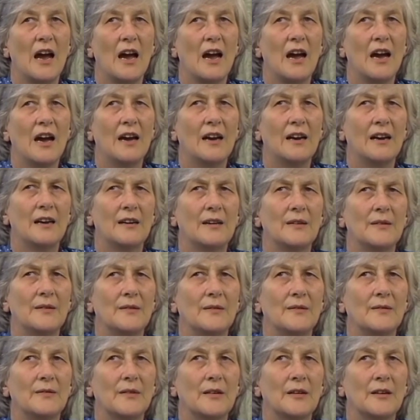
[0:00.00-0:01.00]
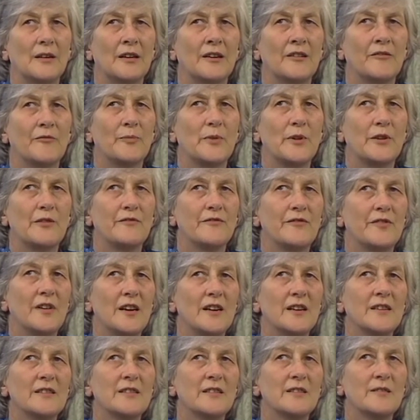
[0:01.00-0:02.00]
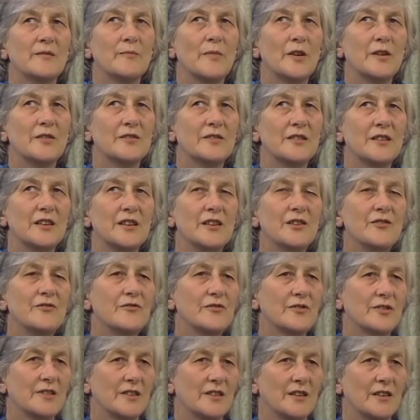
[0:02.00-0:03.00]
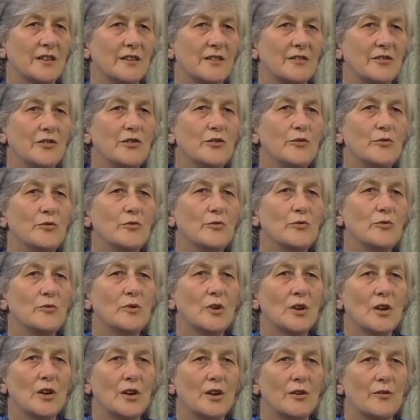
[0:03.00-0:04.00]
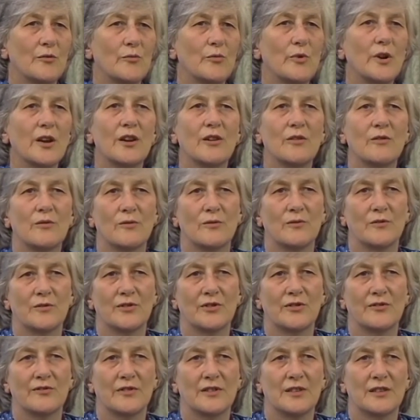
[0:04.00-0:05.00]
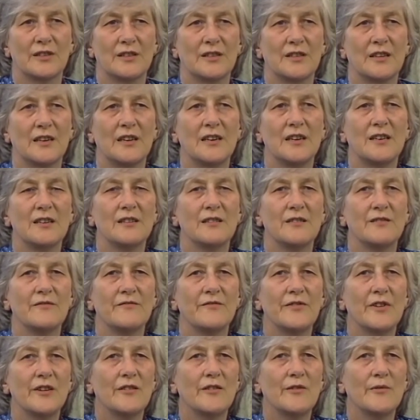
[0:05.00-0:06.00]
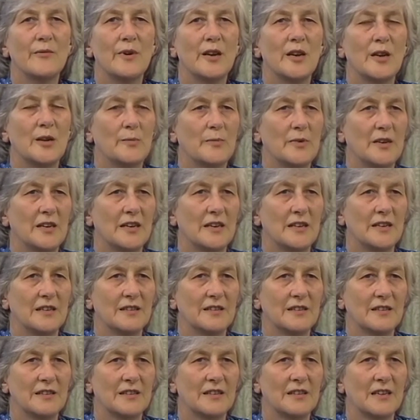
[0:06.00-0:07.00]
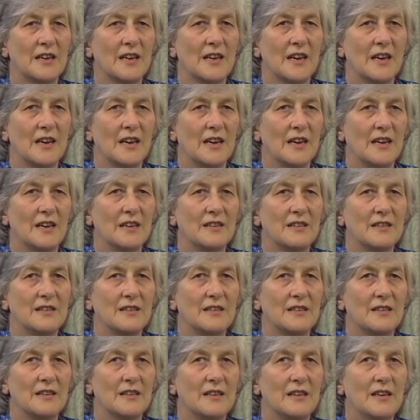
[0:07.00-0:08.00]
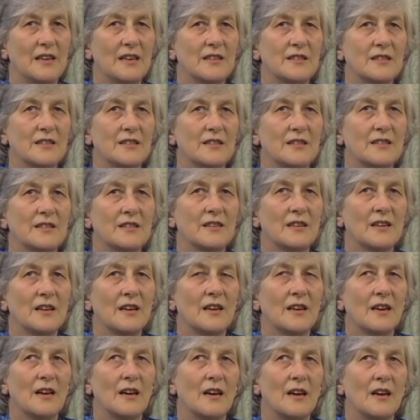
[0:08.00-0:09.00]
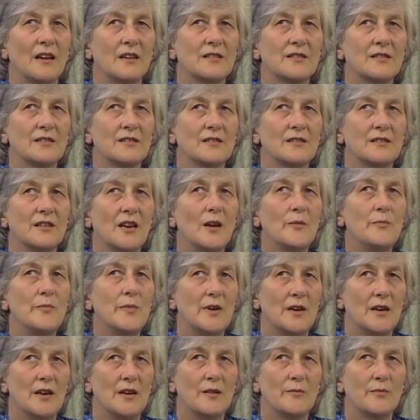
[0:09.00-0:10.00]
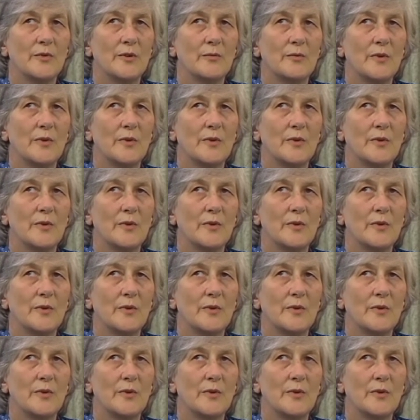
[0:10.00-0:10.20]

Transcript: have been finding most interesting new records for the state and very rare plants. And last spring